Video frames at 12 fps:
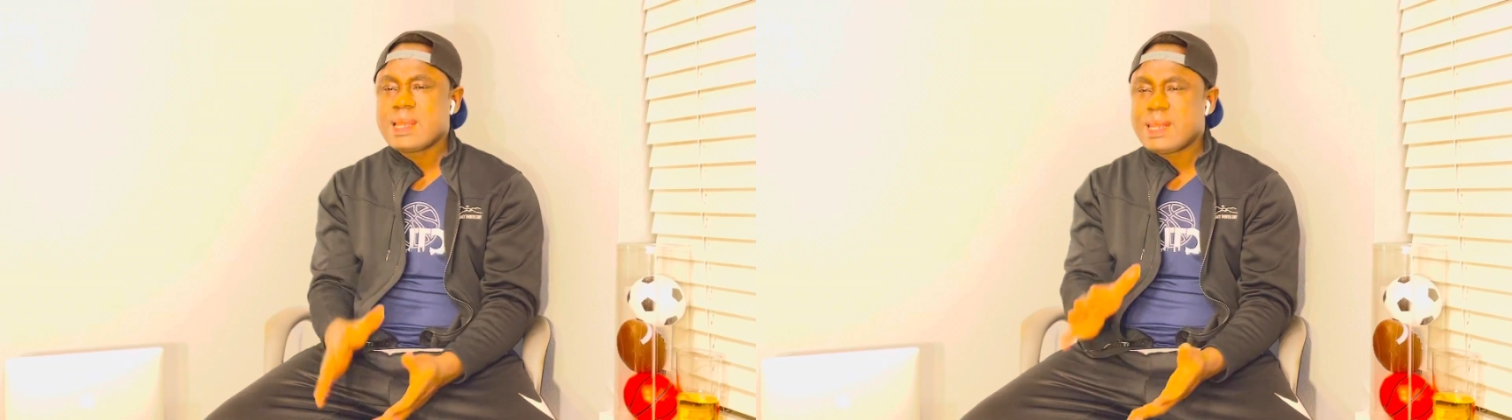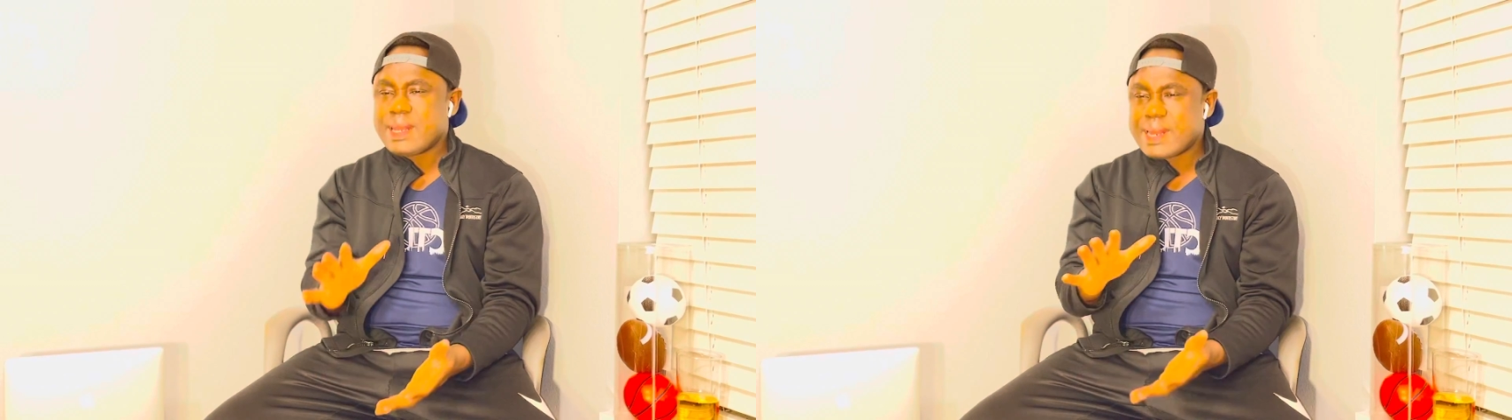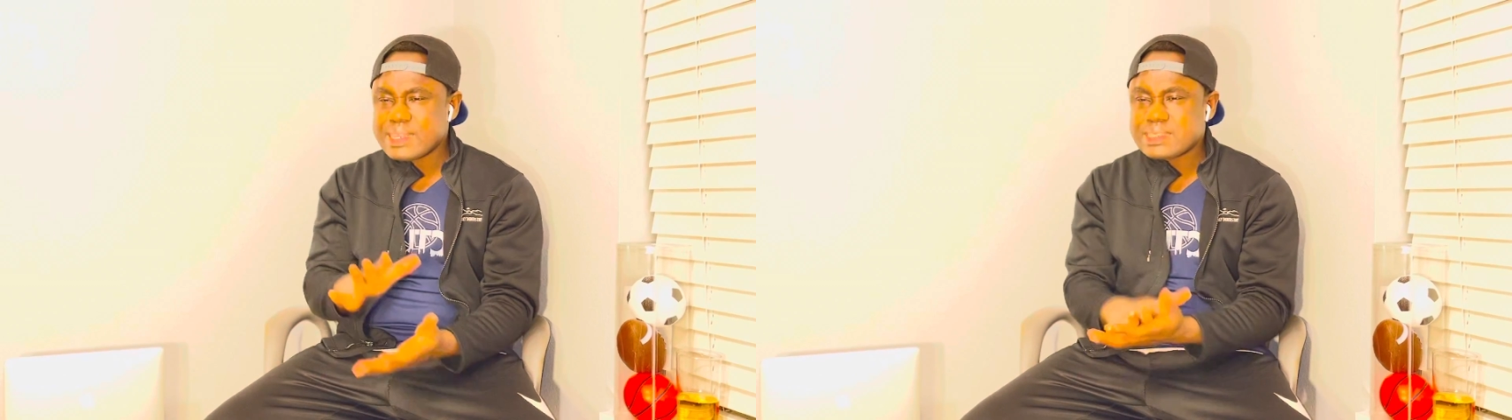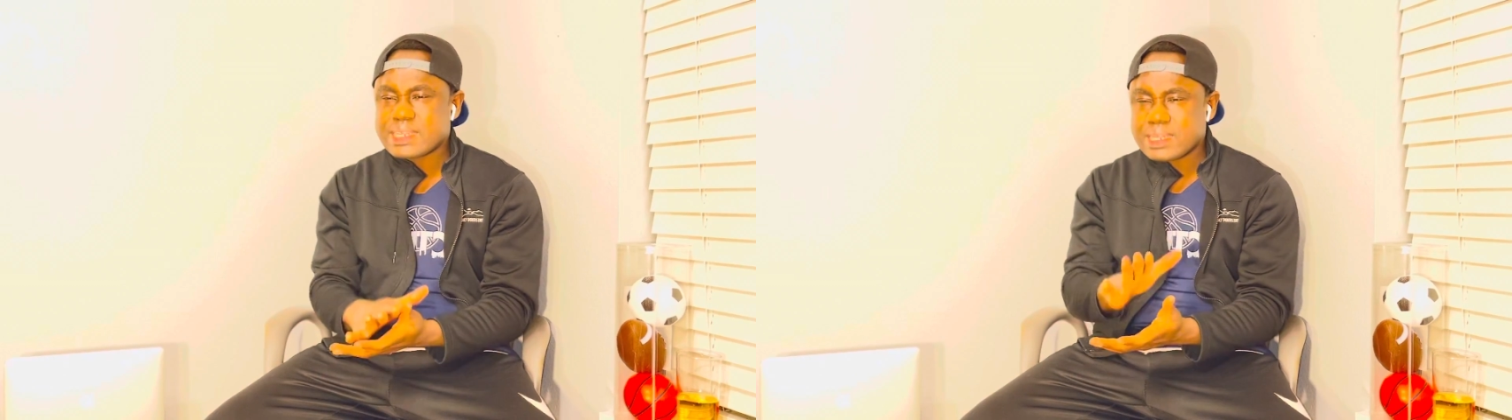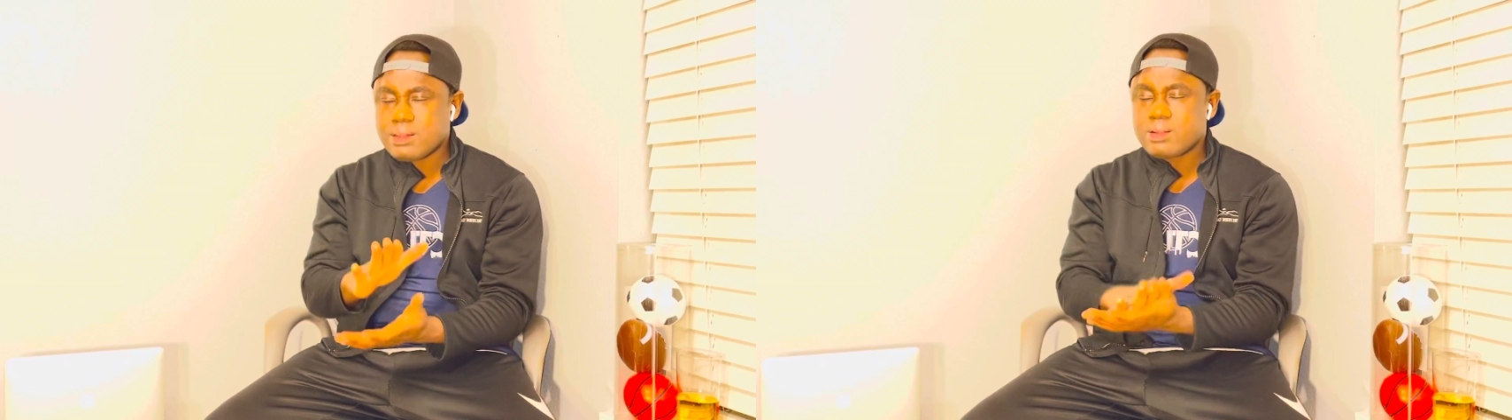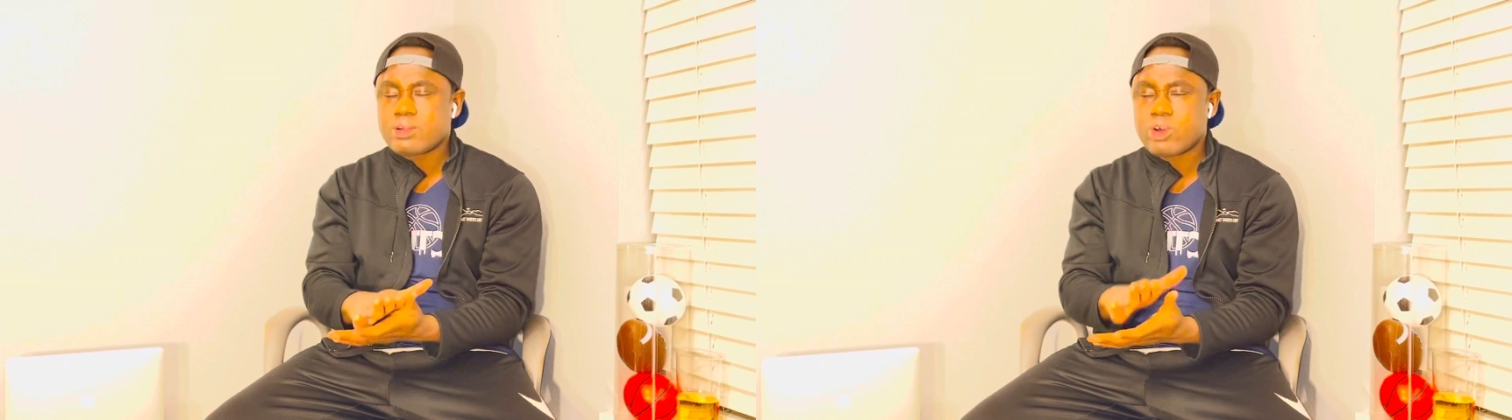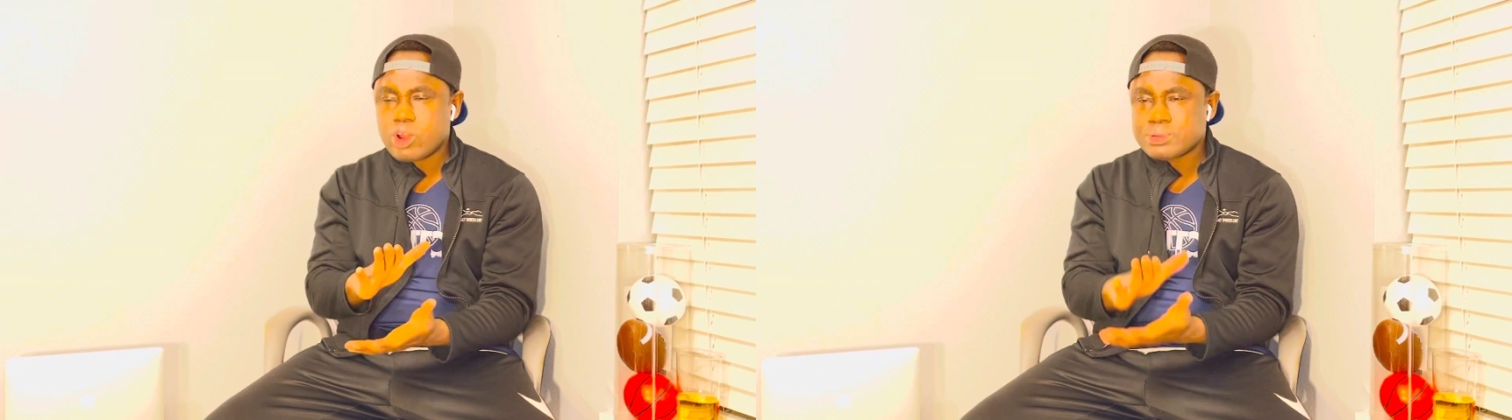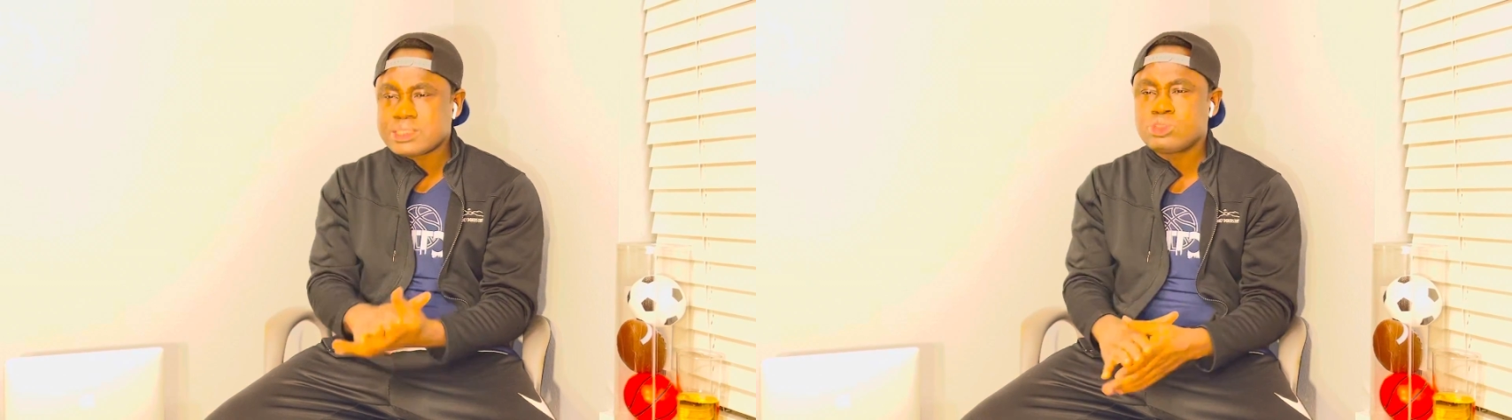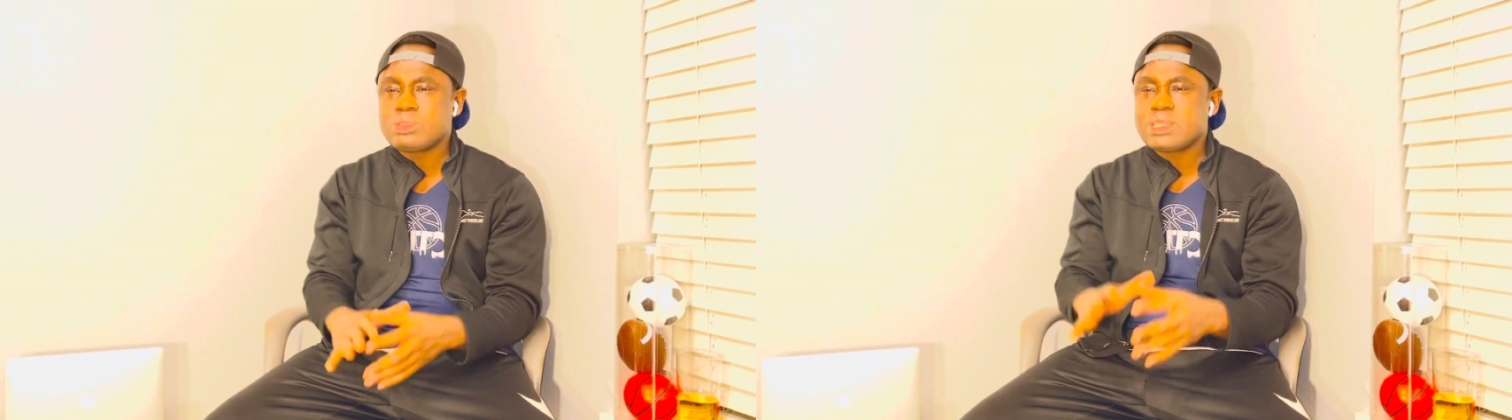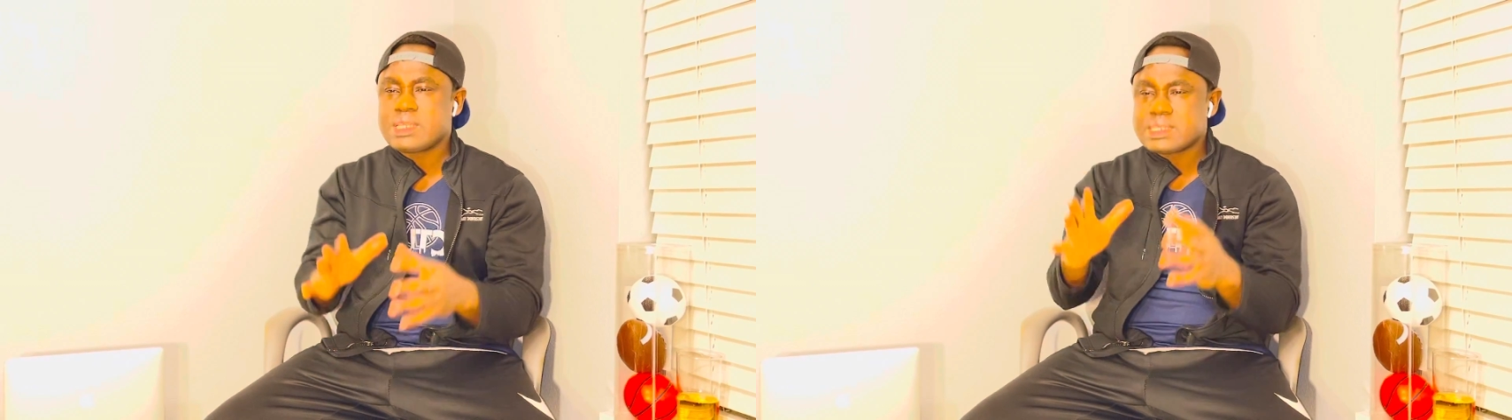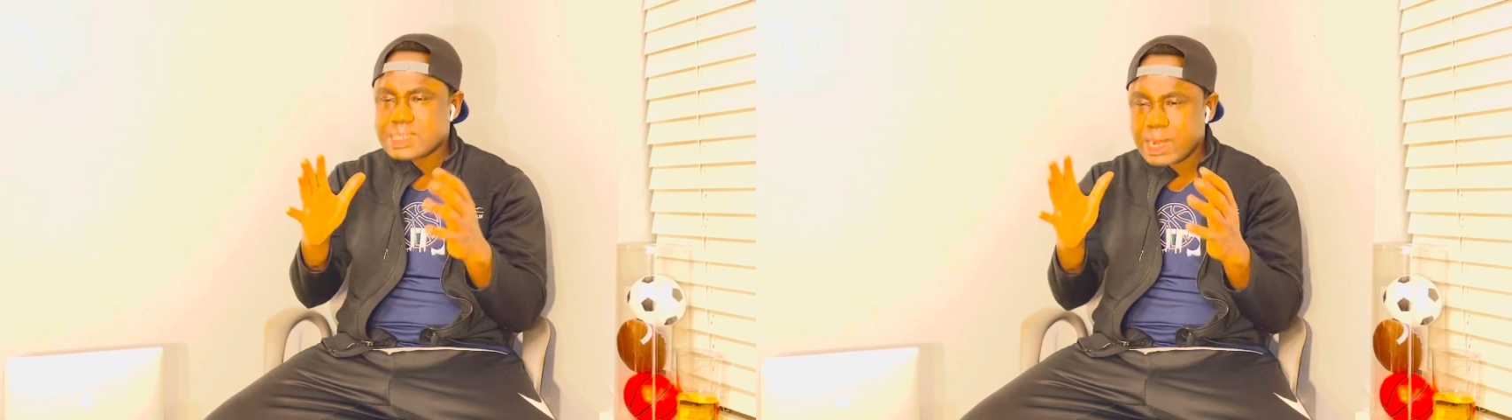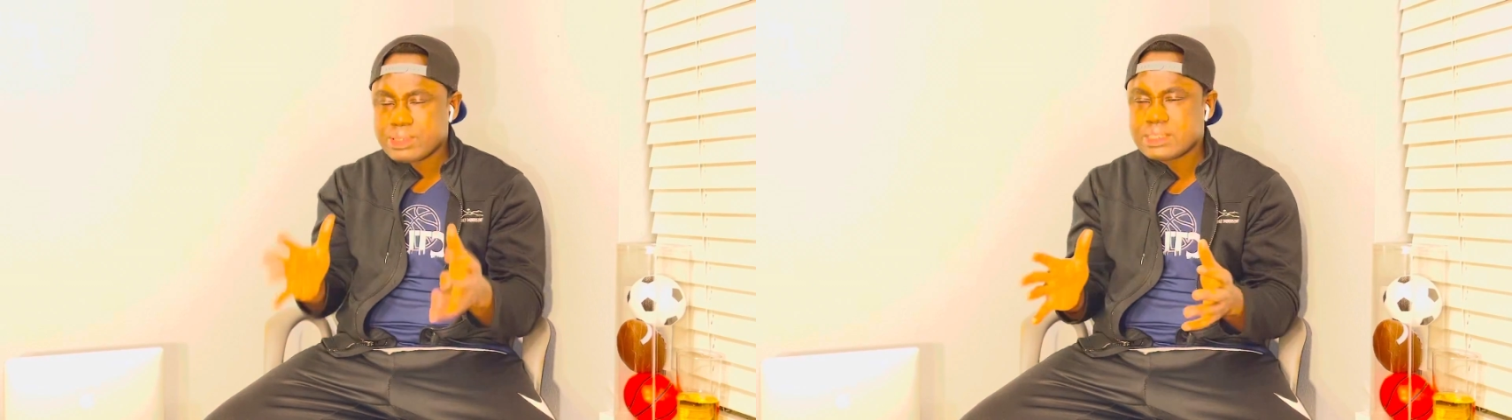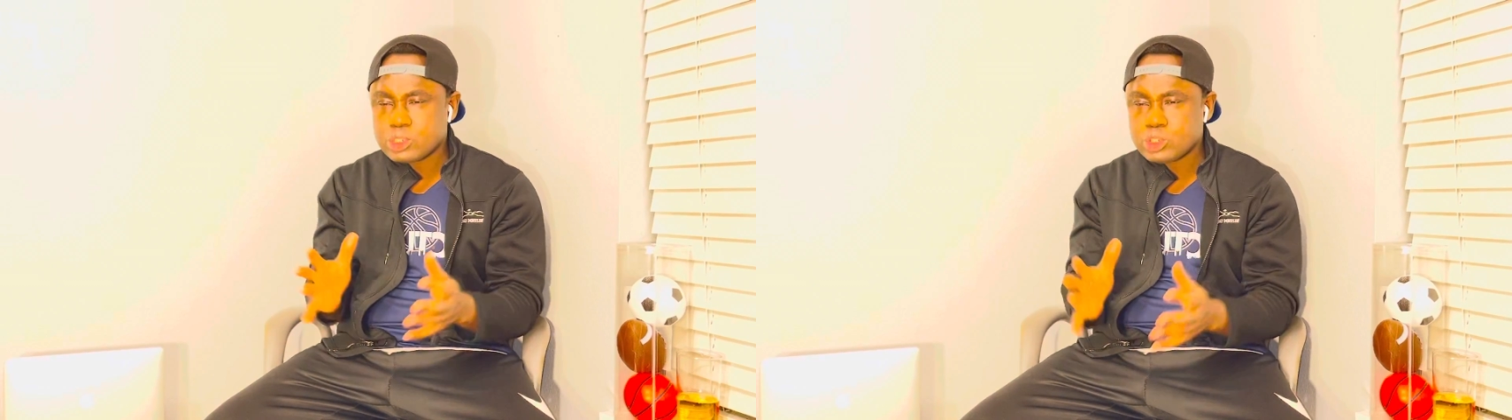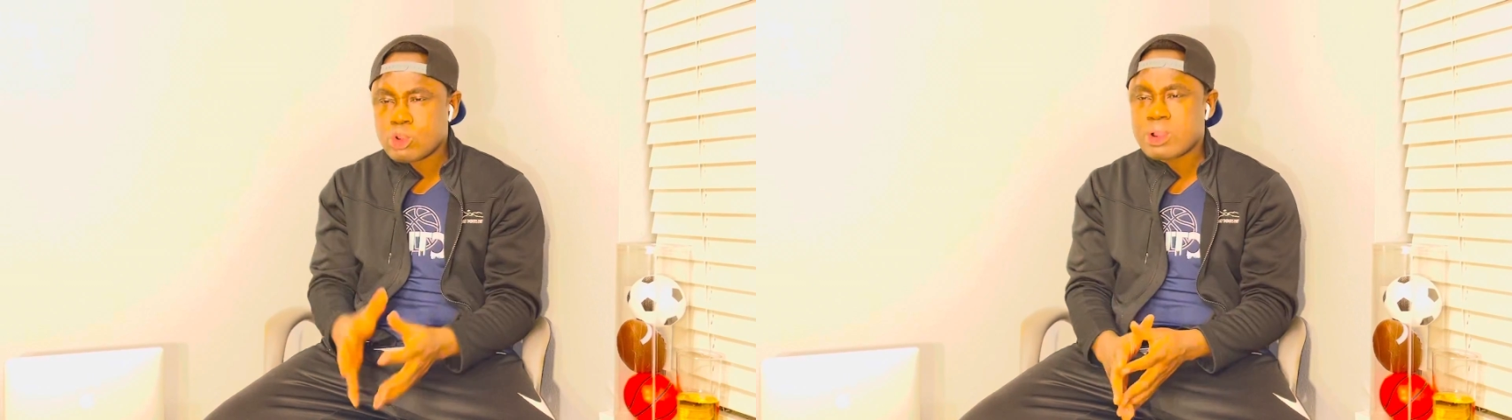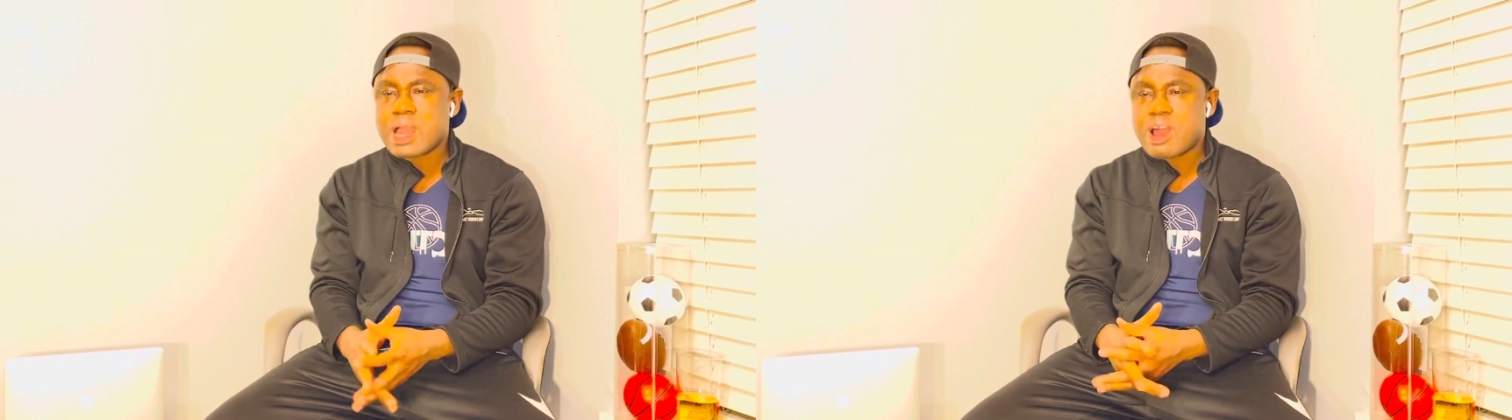Let's kill corruption to discourage the young